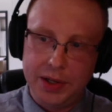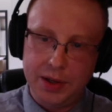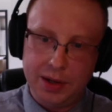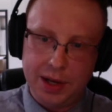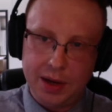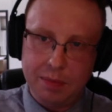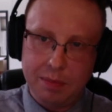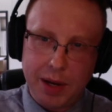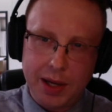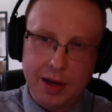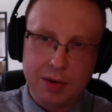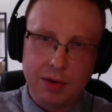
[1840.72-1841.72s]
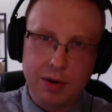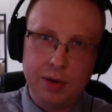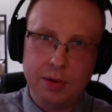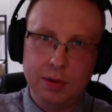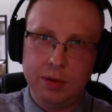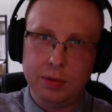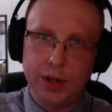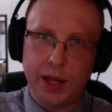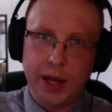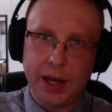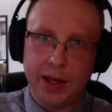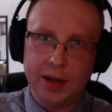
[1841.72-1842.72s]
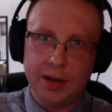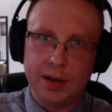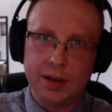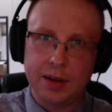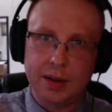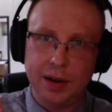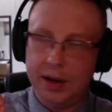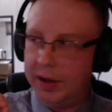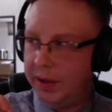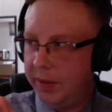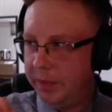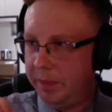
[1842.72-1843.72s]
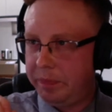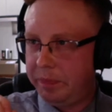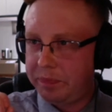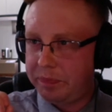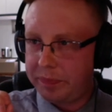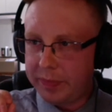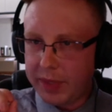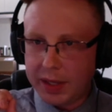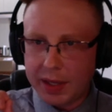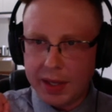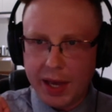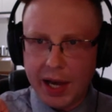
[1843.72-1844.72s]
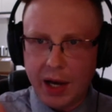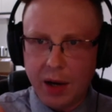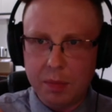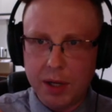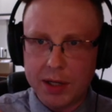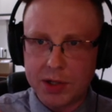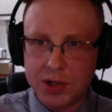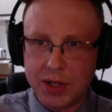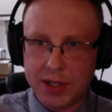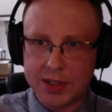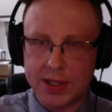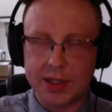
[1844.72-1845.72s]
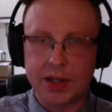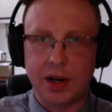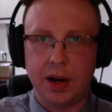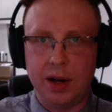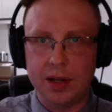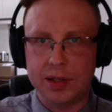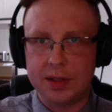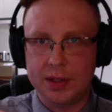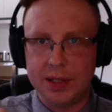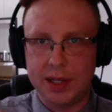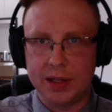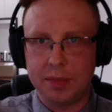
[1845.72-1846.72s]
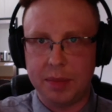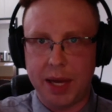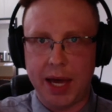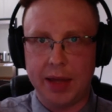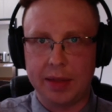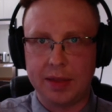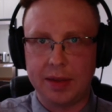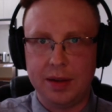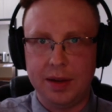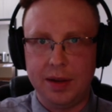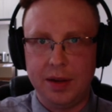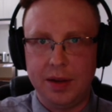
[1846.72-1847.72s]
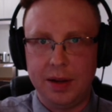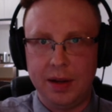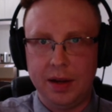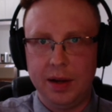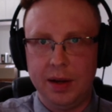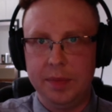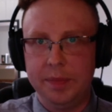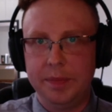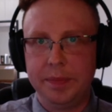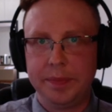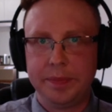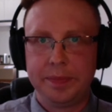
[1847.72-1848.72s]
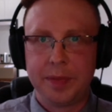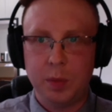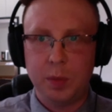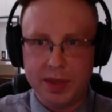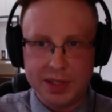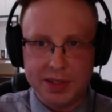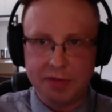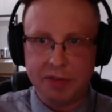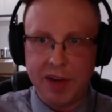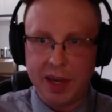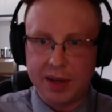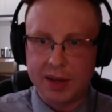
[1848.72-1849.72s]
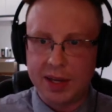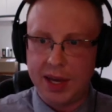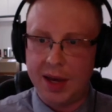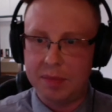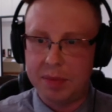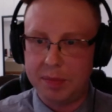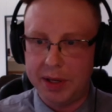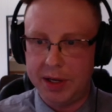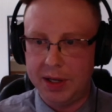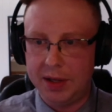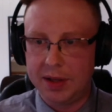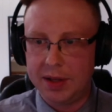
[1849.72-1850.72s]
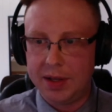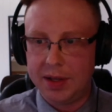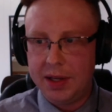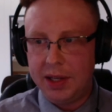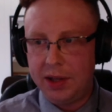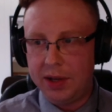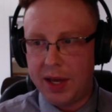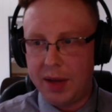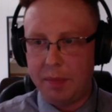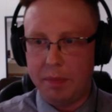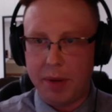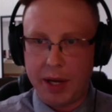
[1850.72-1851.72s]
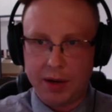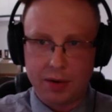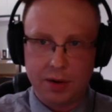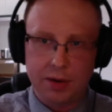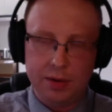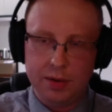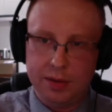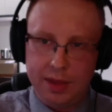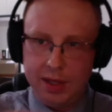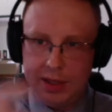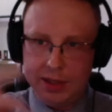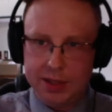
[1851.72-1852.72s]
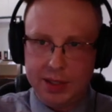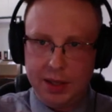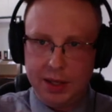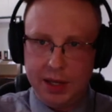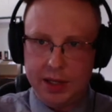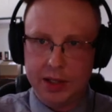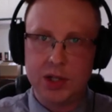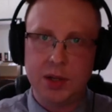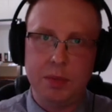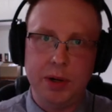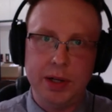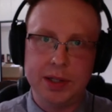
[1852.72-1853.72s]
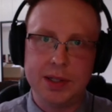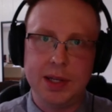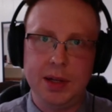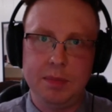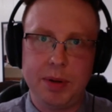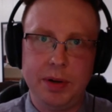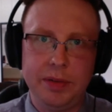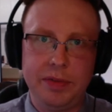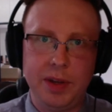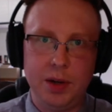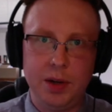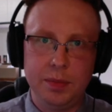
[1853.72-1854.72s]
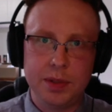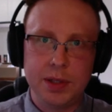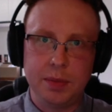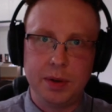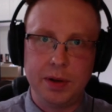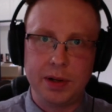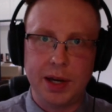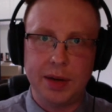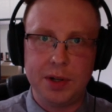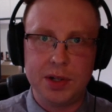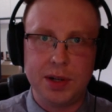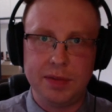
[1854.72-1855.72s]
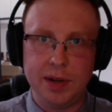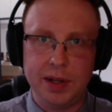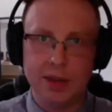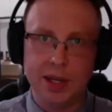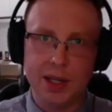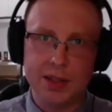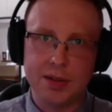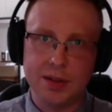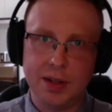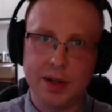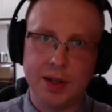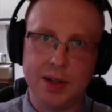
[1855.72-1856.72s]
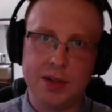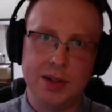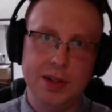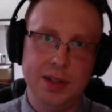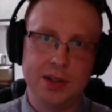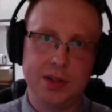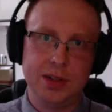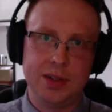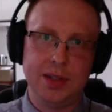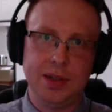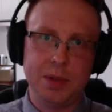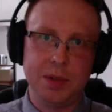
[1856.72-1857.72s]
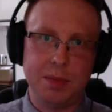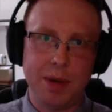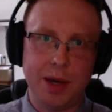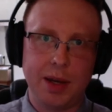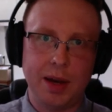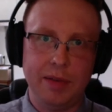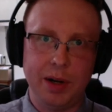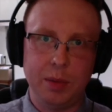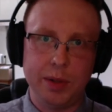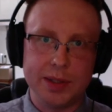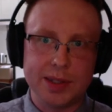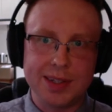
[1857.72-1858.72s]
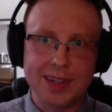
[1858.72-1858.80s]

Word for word: you get micro like um, how much does it cost to take a bath um, yeah. with this fake camp money you get micro things like she brings in perfume to work after she finally gets her luggage and this just seems to make everyone's